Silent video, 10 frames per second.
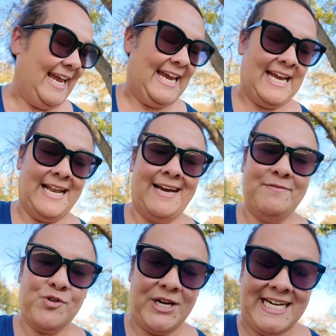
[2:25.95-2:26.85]
And
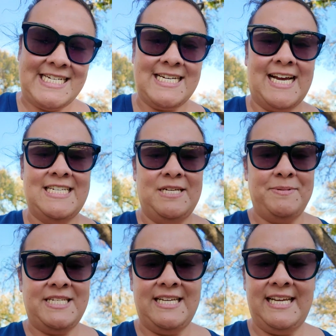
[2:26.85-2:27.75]
I've trained
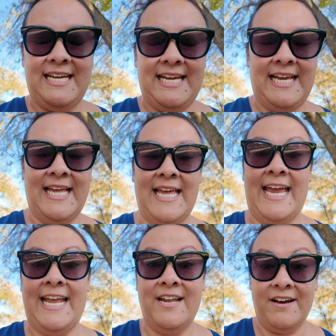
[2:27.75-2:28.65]
ChatGPT
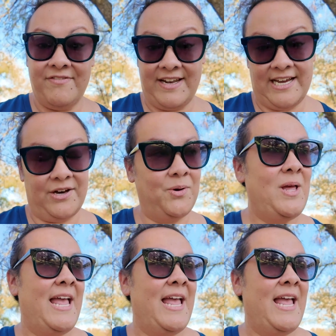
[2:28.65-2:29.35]
enough now